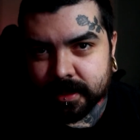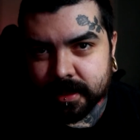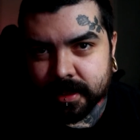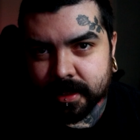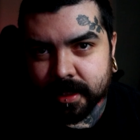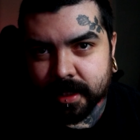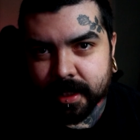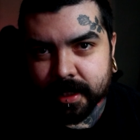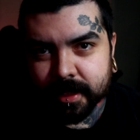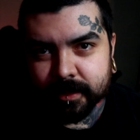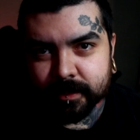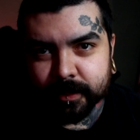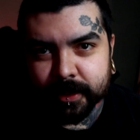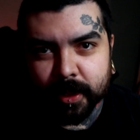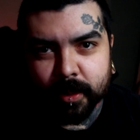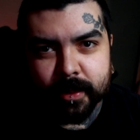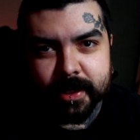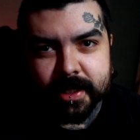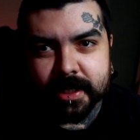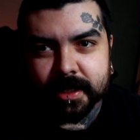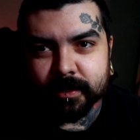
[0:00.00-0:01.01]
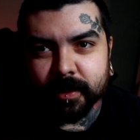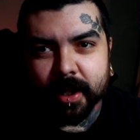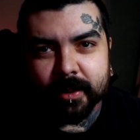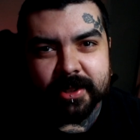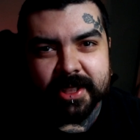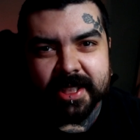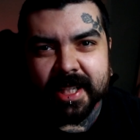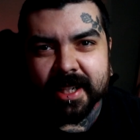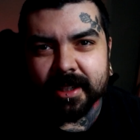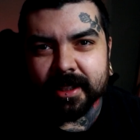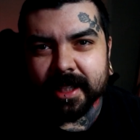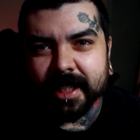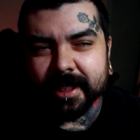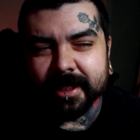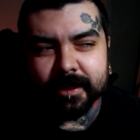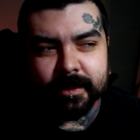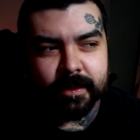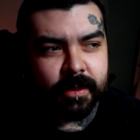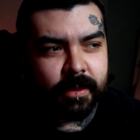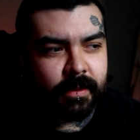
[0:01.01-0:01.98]
All right. We always I was there
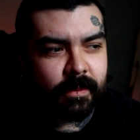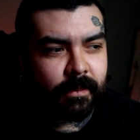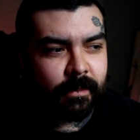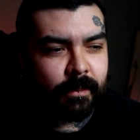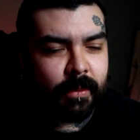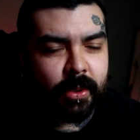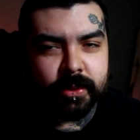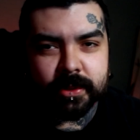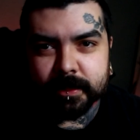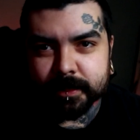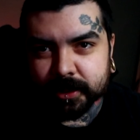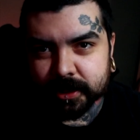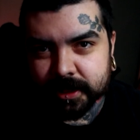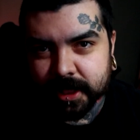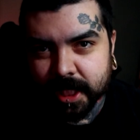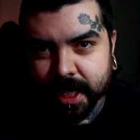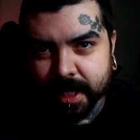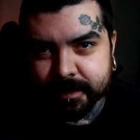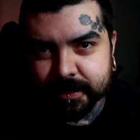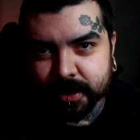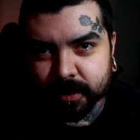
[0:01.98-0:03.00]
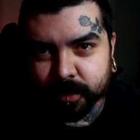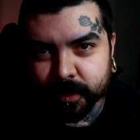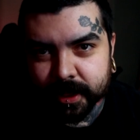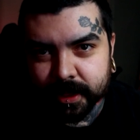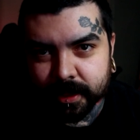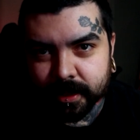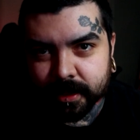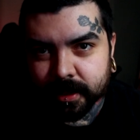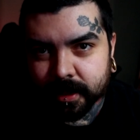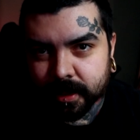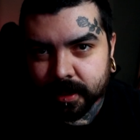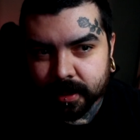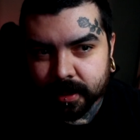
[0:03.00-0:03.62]
like multiple times a week.